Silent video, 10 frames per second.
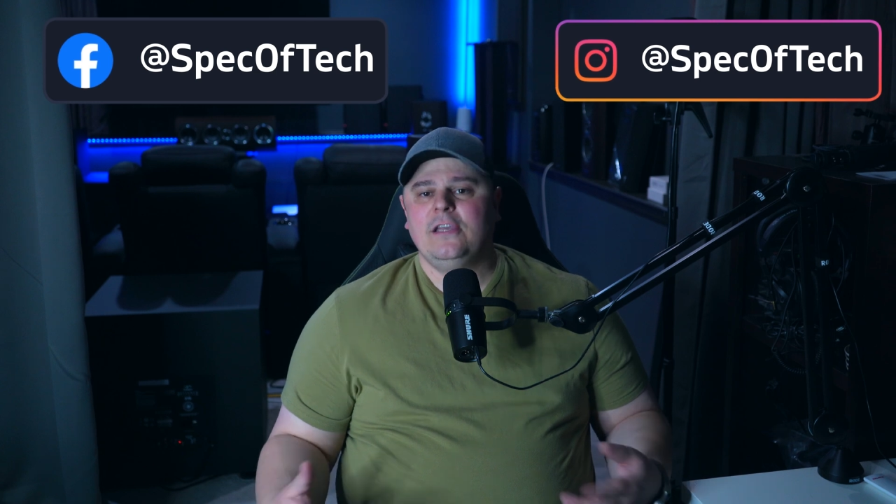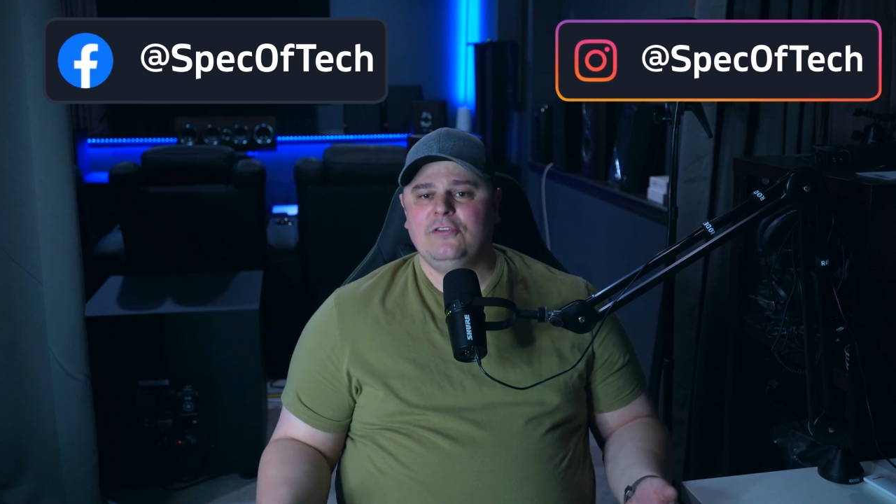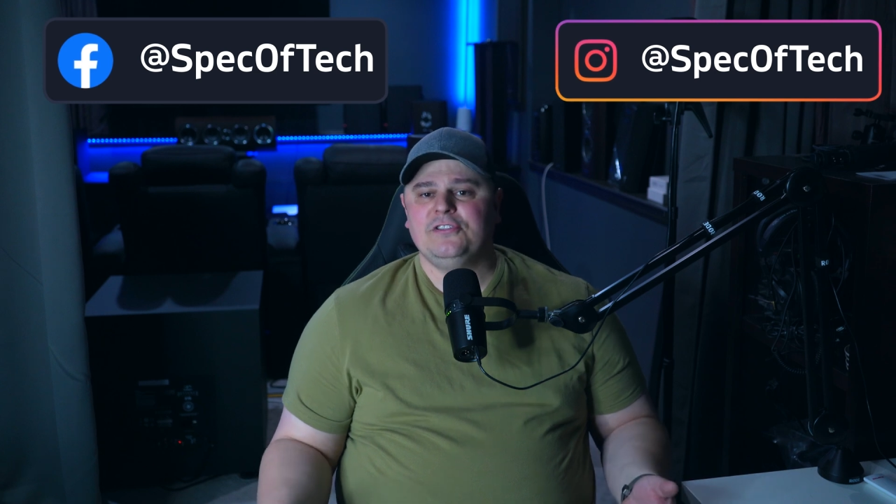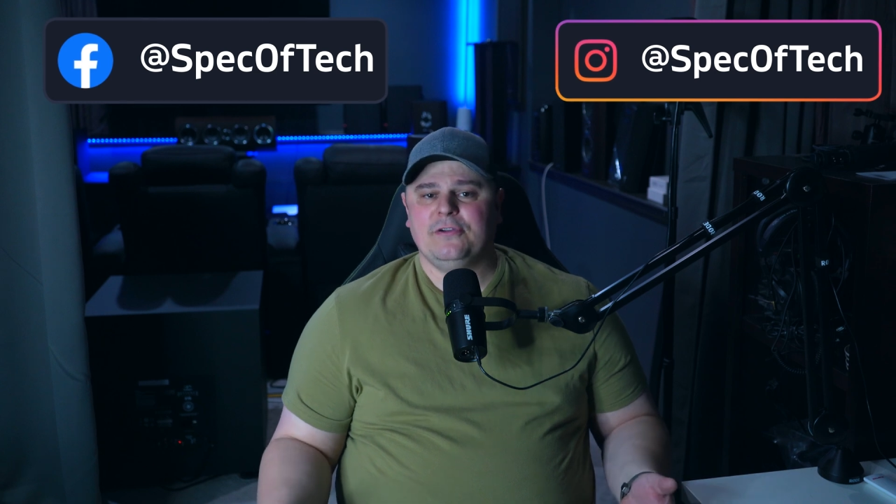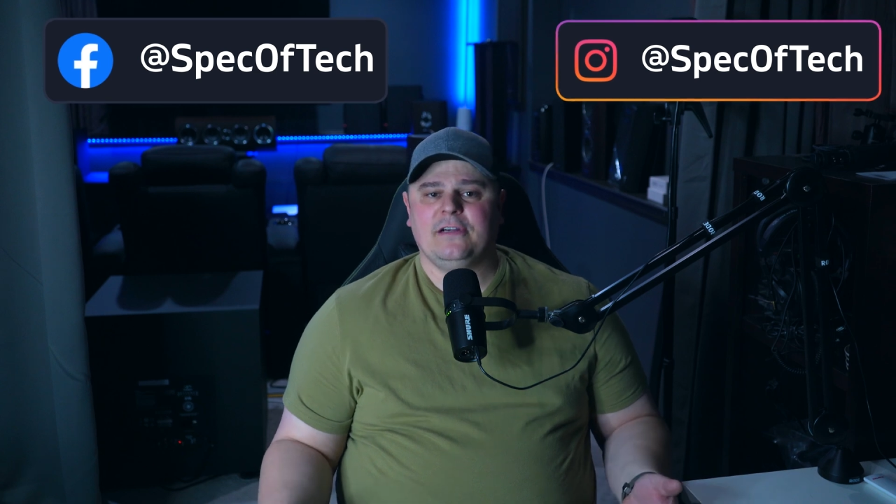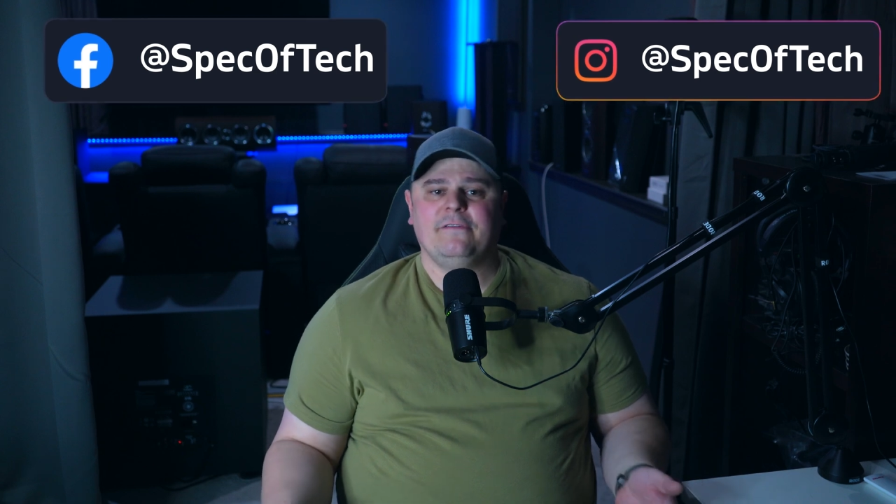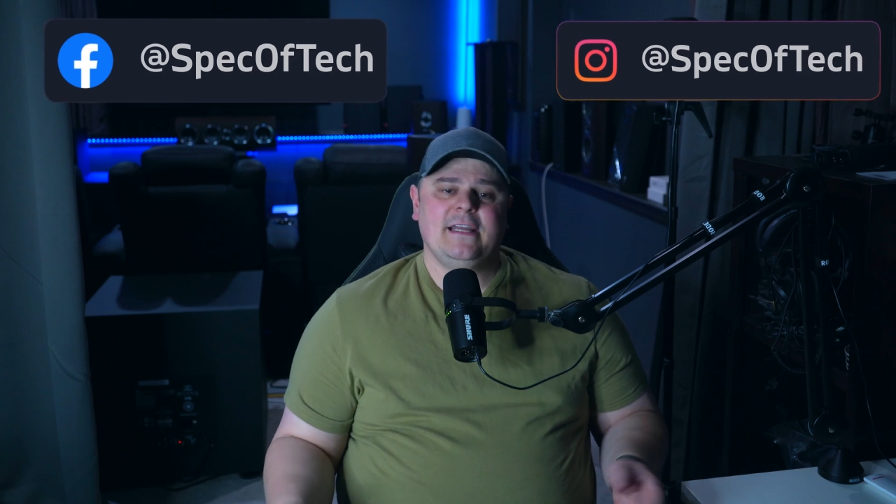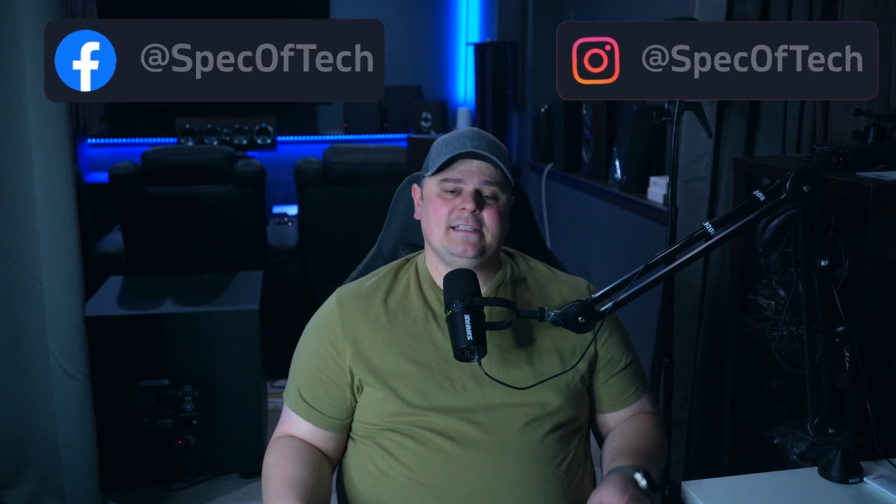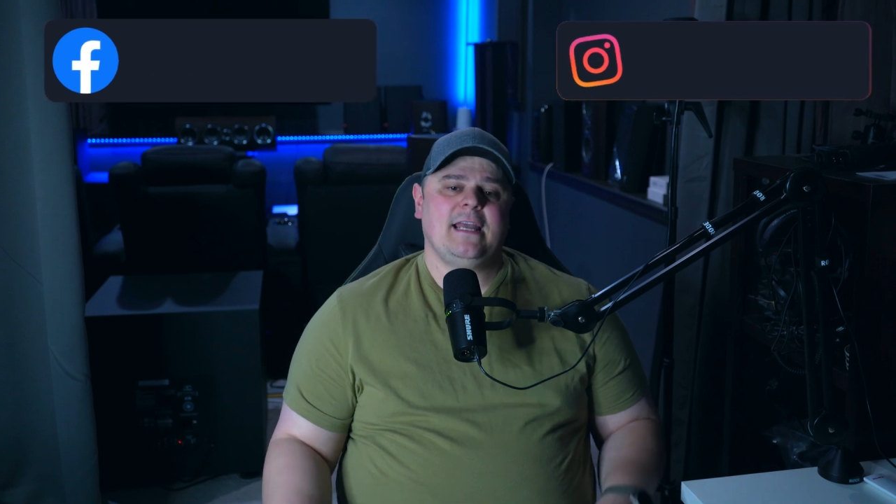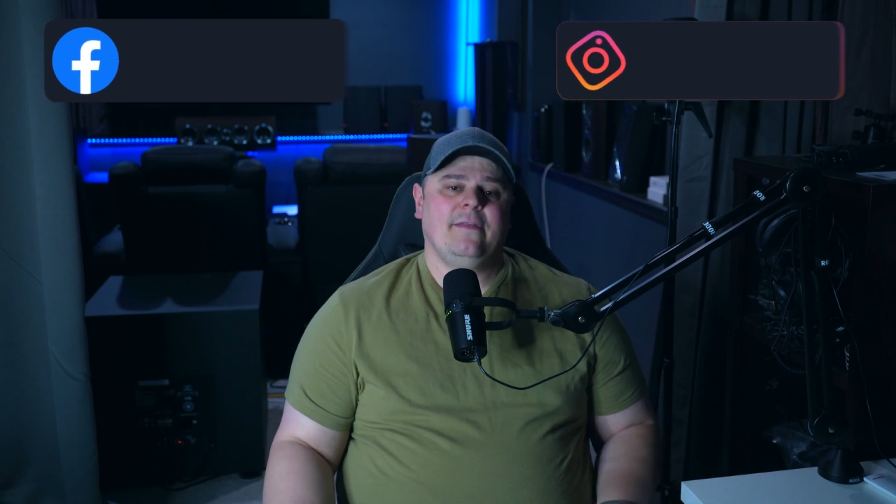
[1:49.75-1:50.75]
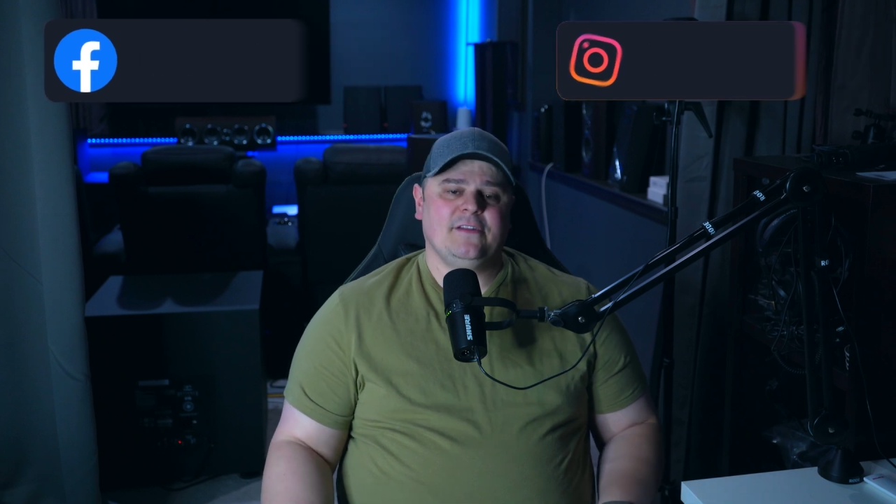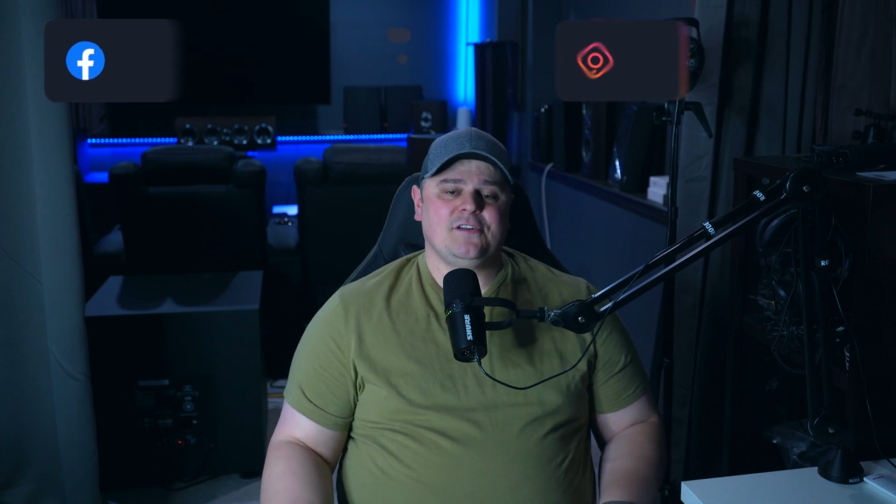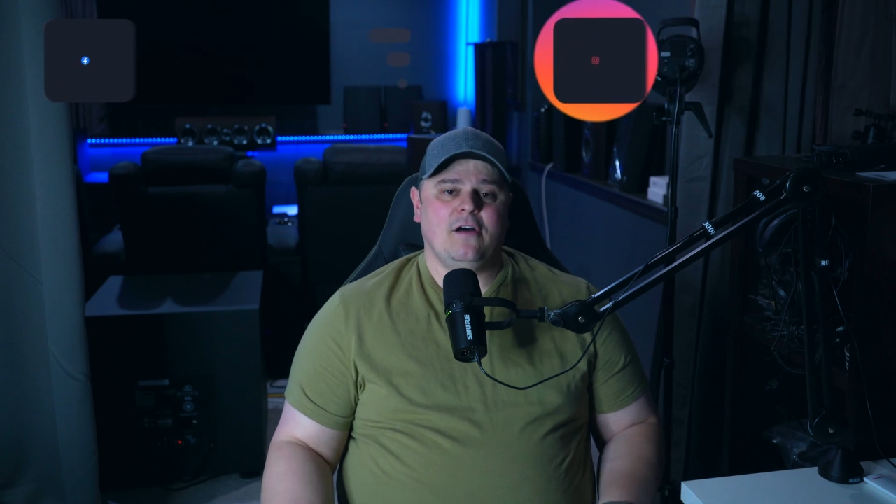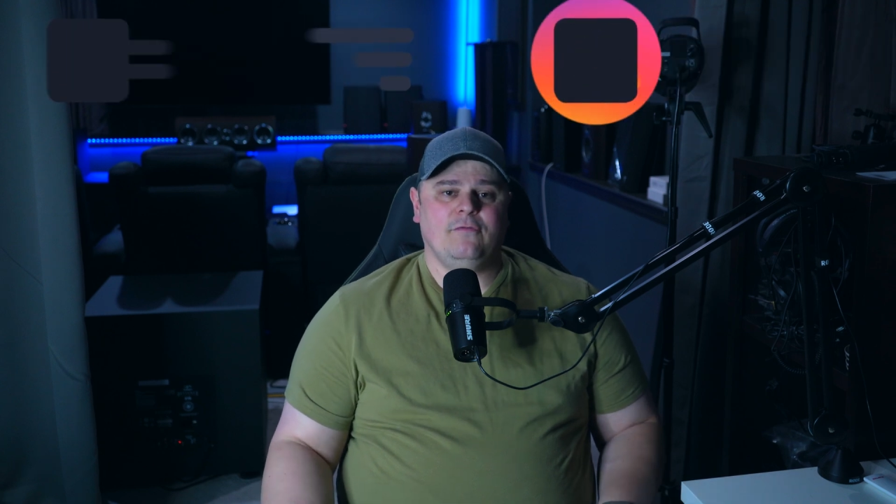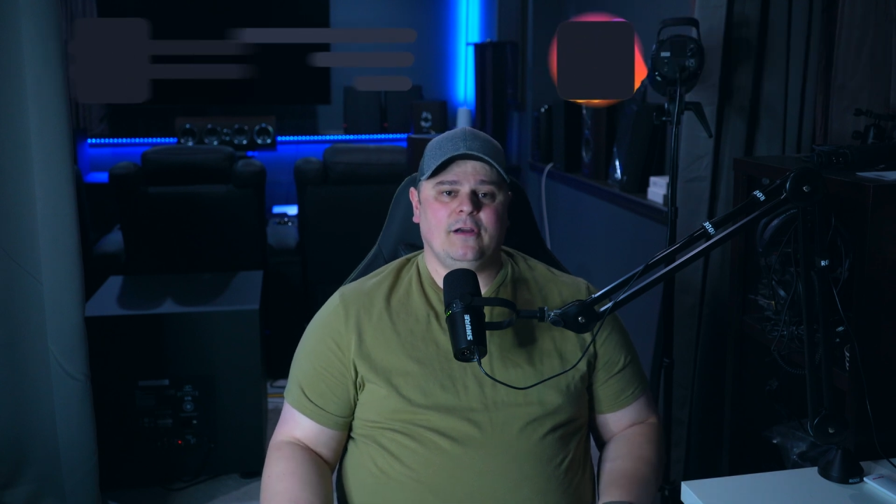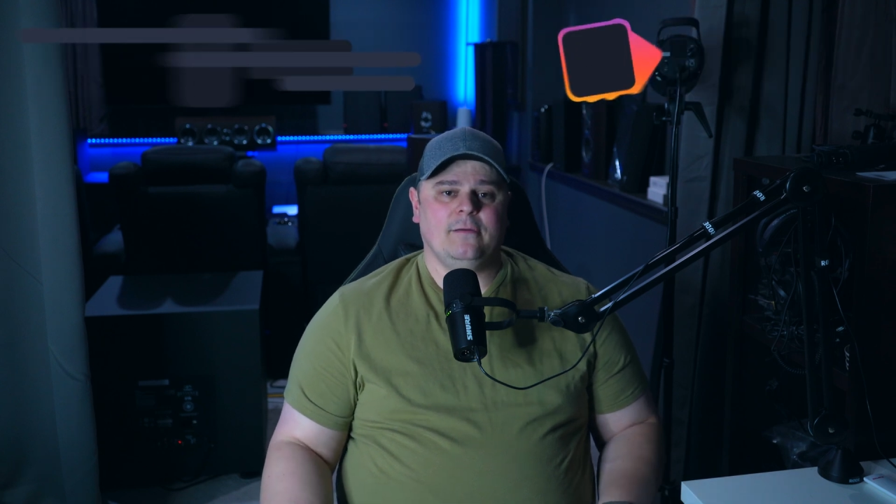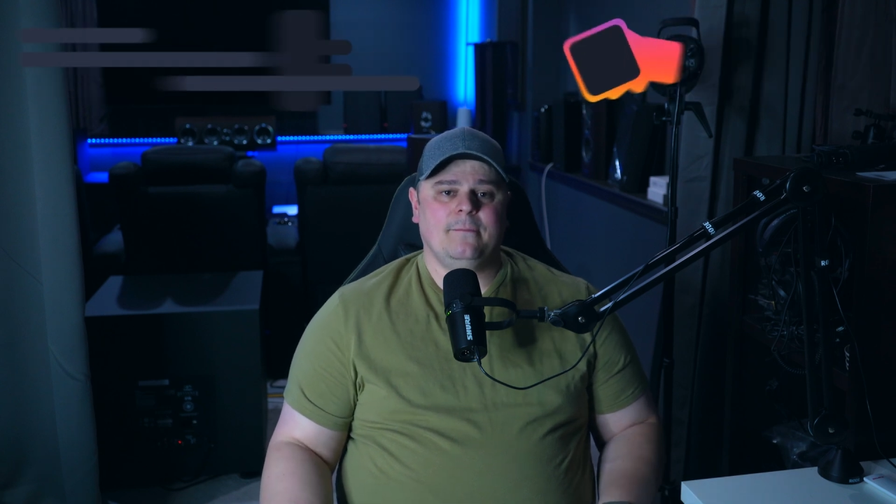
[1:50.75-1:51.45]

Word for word: user interface, and the software.